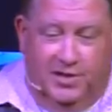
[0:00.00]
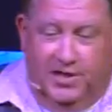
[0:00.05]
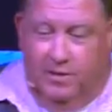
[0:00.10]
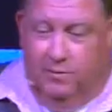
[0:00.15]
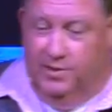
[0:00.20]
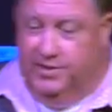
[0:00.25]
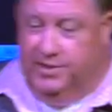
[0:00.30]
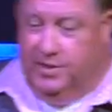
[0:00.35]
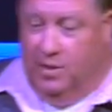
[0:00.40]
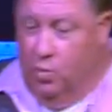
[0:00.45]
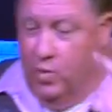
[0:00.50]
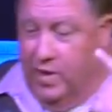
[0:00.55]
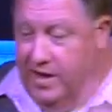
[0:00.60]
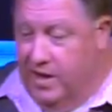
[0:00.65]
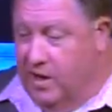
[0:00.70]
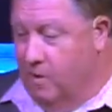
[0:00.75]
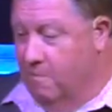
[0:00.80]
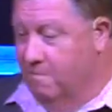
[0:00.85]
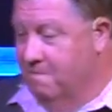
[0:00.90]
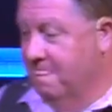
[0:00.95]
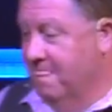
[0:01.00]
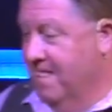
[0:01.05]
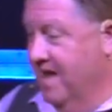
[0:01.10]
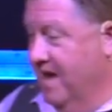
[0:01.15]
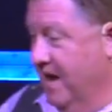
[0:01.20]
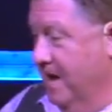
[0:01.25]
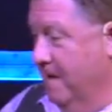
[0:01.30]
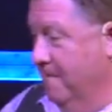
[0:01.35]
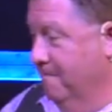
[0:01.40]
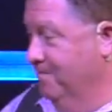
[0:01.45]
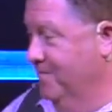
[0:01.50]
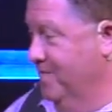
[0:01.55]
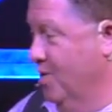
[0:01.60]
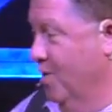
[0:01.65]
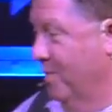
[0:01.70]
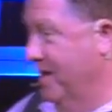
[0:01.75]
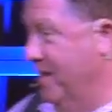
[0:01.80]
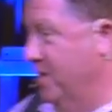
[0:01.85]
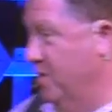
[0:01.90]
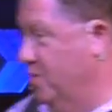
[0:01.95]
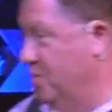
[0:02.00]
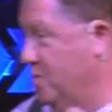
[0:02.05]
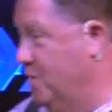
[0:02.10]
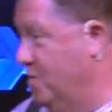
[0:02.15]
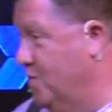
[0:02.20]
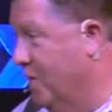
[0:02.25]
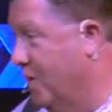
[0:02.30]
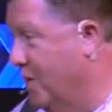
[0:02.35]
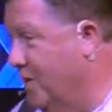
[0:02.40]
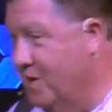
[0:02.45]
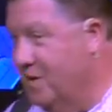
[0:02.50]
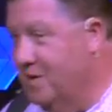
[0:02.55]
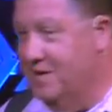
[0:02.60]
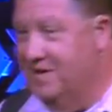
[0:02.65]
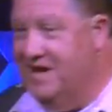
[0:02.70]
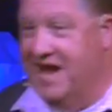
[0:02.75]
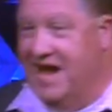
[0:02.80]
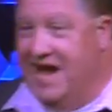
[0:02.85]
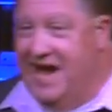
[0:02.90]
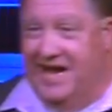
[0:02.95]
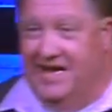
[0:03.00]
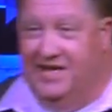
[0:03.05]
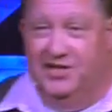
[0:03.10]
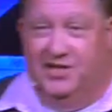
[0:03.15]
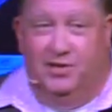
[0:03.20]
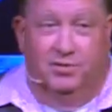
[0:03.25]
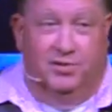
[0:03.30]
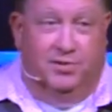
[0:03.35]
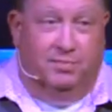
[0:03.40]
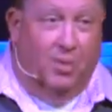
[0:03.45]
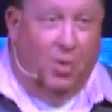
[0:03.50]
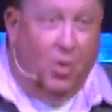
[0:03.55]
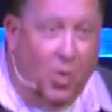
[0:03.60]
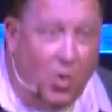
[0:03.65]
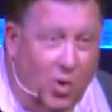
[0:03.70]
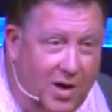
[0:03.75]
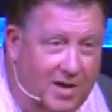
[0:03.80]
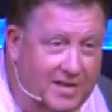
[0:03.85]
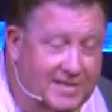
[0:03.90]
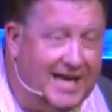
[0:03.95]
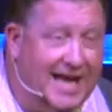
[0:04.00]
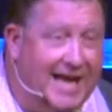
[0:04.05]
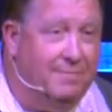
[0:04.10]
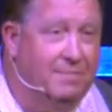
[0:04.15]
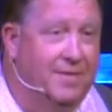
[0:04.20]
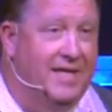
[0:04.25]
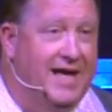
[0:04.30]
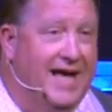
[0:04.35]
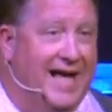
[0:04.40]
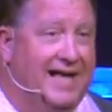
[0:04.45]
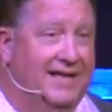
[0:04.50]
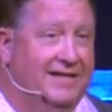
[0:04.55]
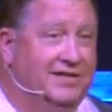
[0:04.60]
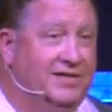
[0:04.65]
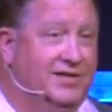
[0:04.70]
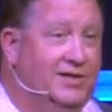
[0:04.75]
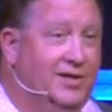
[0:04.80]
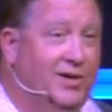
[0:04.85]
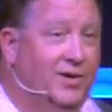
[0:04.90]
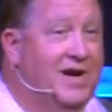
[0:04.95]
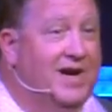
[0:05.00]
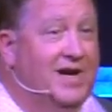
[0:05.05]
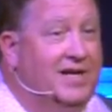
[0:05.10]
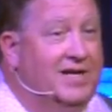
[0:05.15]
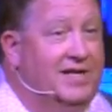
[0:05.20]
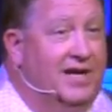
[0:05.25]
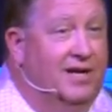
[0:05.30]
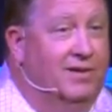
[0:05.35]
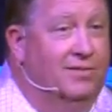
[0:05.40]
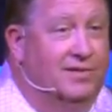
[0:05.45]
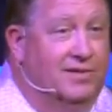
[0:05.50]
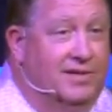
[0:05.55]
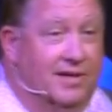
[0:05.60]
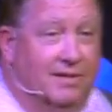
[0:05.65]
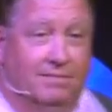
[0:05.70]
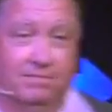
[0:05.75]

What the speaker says: She was a widow. Nobody knew her, and she was poor on top of that. And so there was